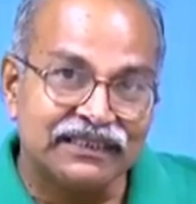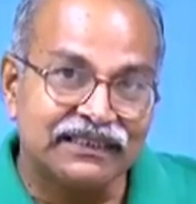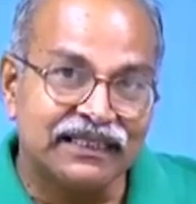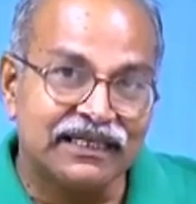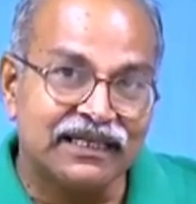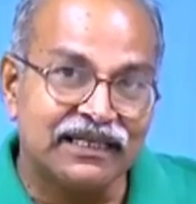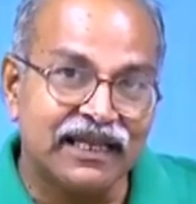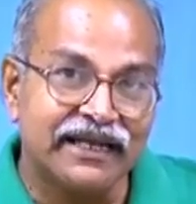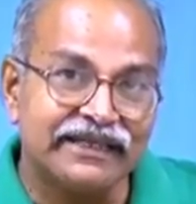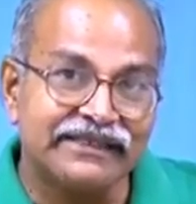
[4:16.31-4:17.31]
that
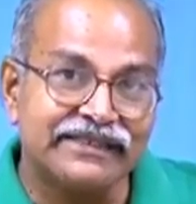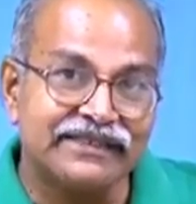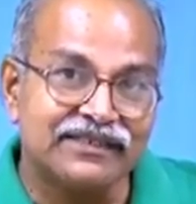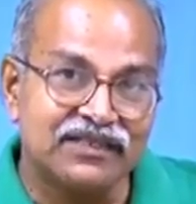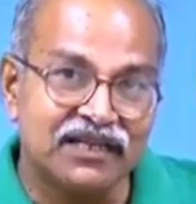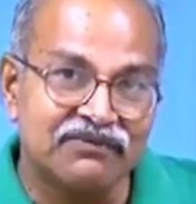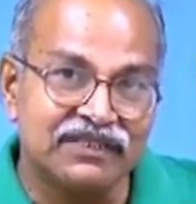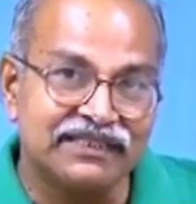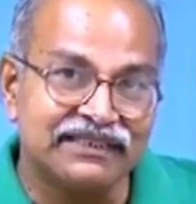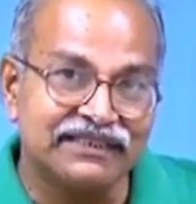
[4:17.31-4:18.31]
light travels